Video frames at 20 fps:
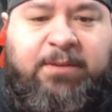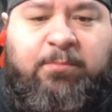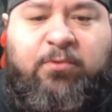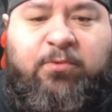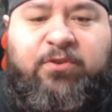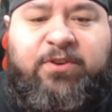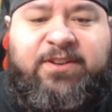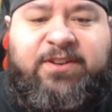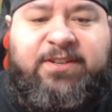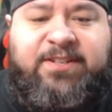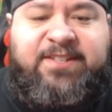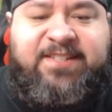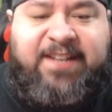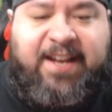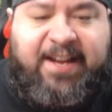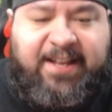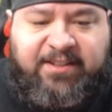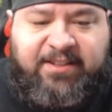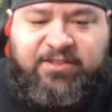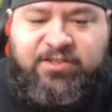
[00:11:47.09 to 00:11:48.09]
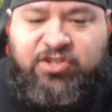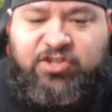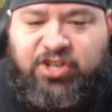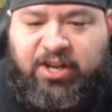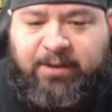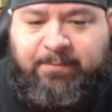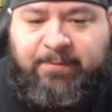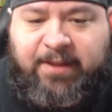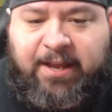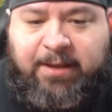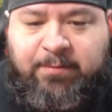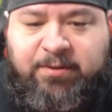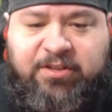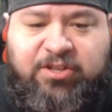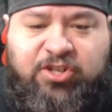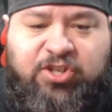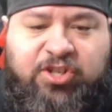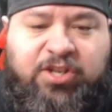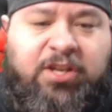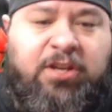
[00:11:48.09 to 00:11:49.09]
more silence gem
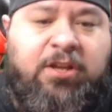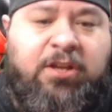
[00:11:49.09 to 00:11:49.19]
damage.